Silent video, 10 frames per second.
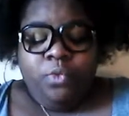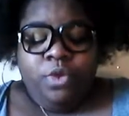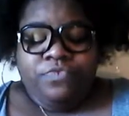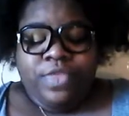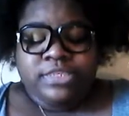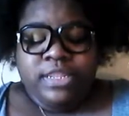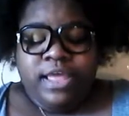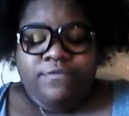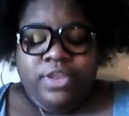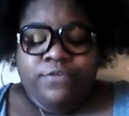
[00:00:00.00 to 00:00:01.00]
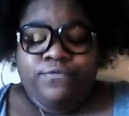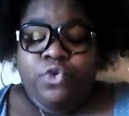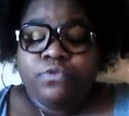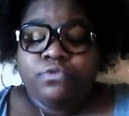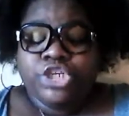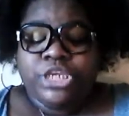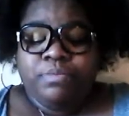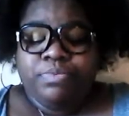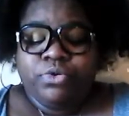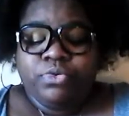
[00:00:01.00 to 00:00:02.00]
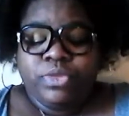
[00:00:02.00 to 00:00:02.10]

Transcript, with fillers: with this lovely floral shampoo.